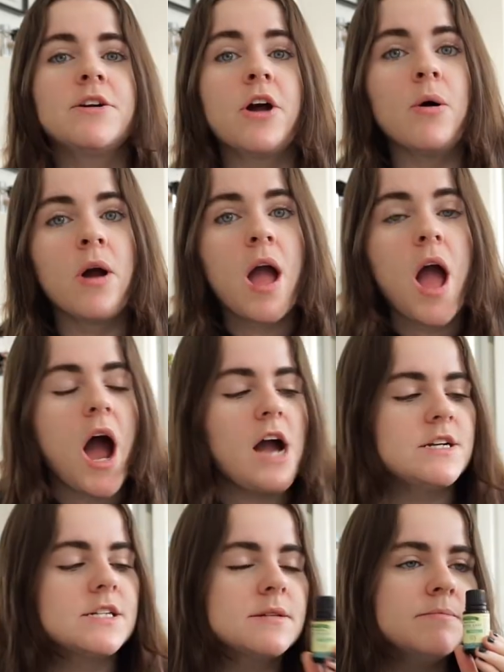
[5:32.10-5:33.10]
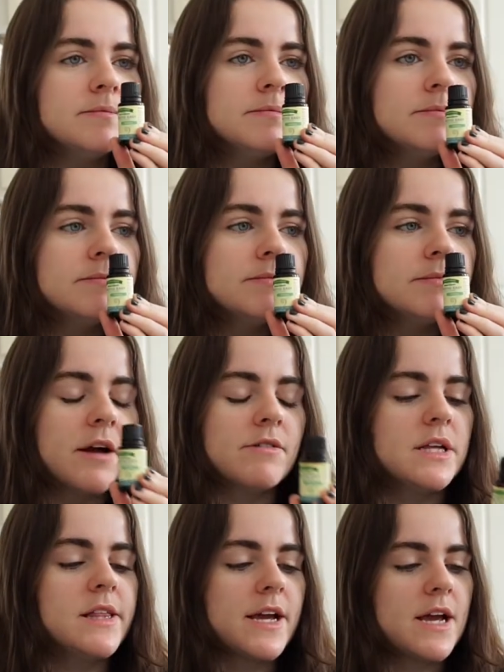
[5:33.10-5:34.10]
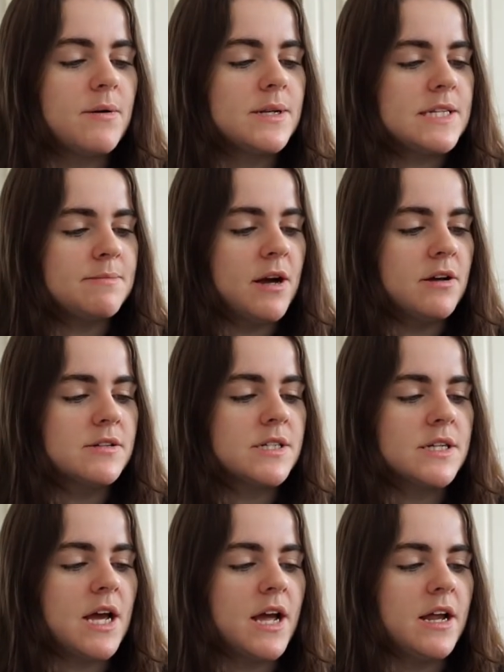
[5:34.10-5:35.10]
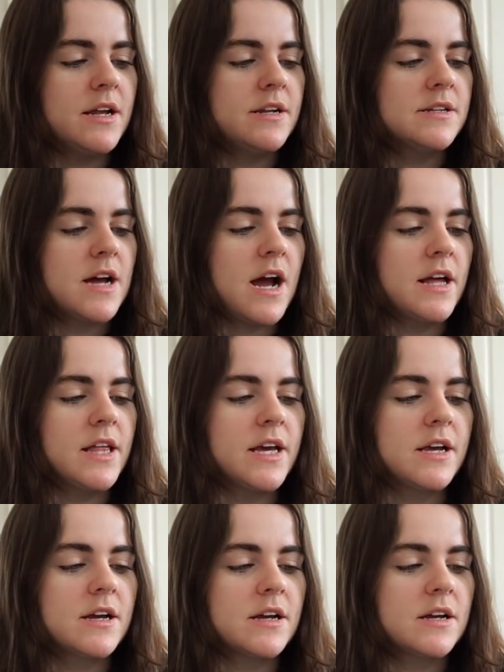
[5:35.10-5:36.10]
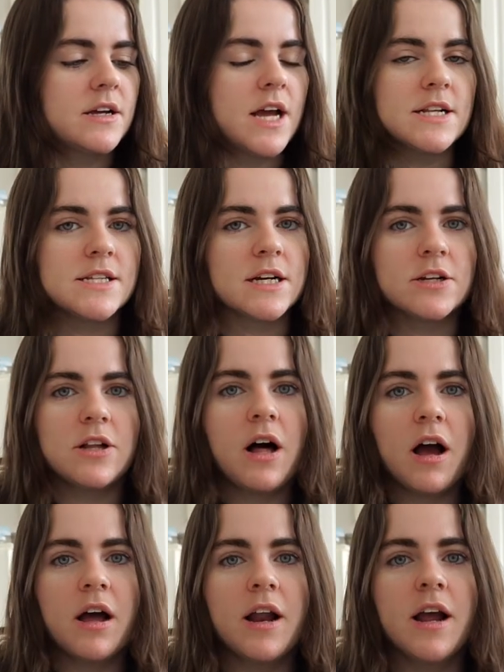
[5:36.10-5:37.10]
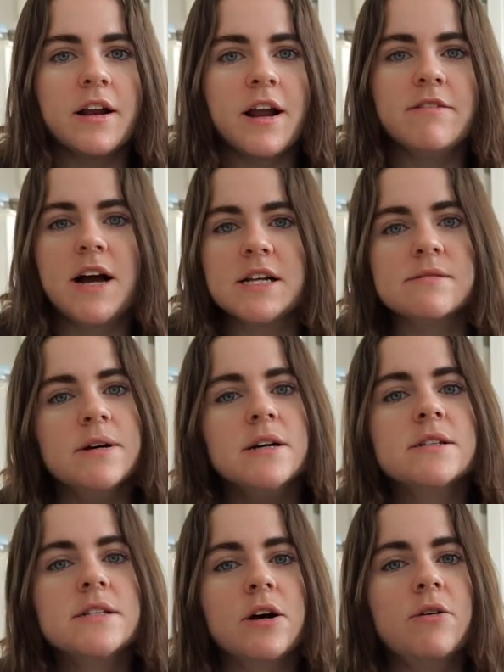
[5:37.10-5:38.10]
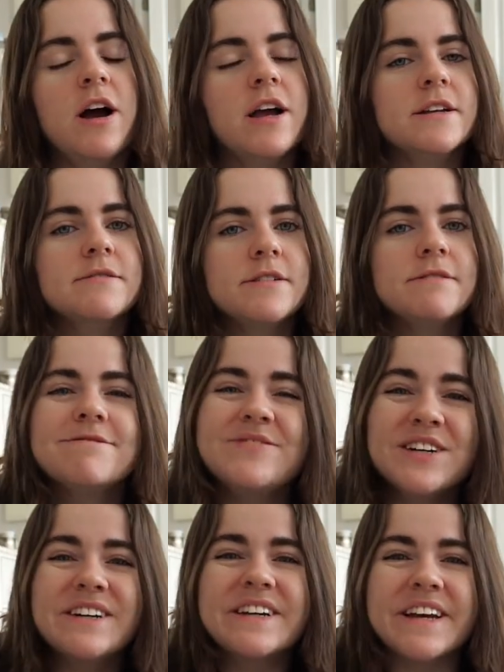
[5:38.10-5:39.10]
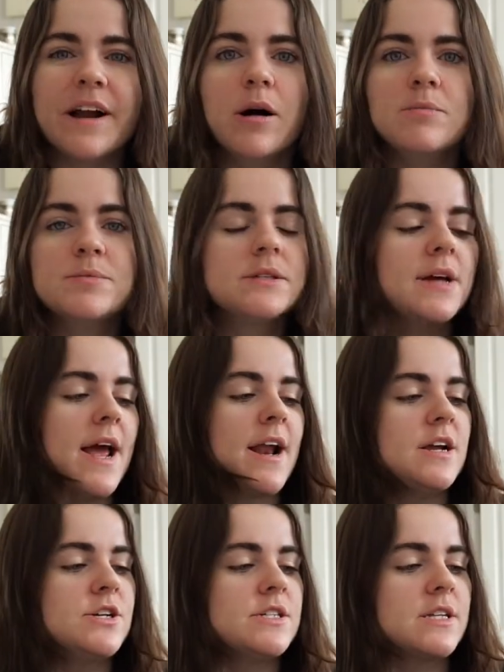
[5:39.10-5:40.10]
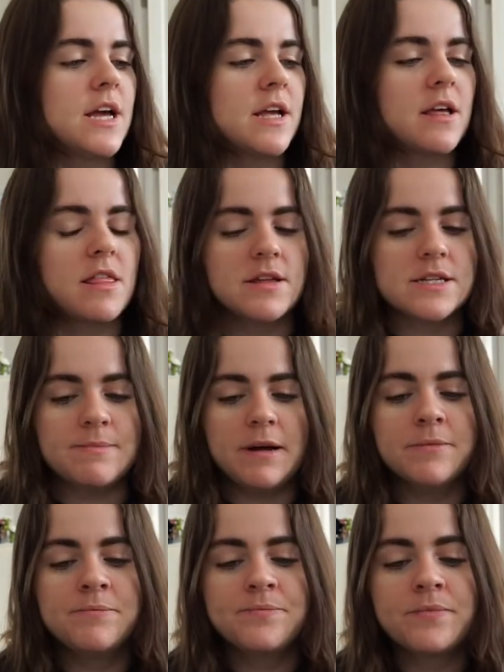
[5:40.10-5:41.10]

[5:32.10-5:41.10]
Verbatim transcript: I don't know, I really like how it smells, and I like get sick a lot and have asthma, so I feel like it helps, and I just like the smell.